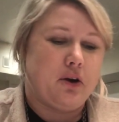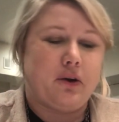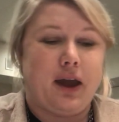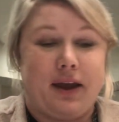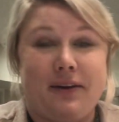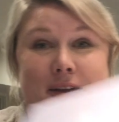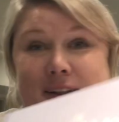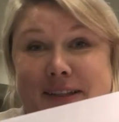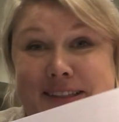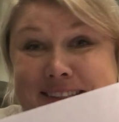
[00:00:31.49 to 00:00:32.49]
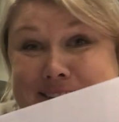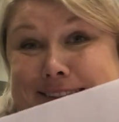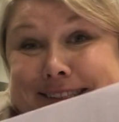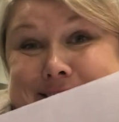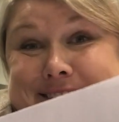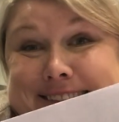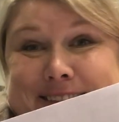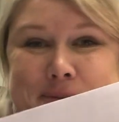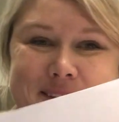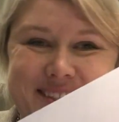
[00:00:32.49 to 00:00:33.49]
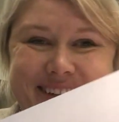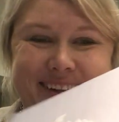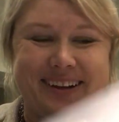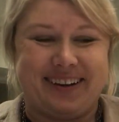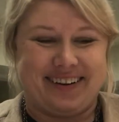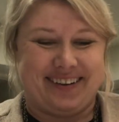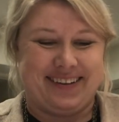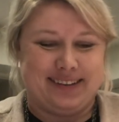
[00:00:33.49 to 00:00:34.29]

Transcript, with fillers: Okay, let's see what's in here.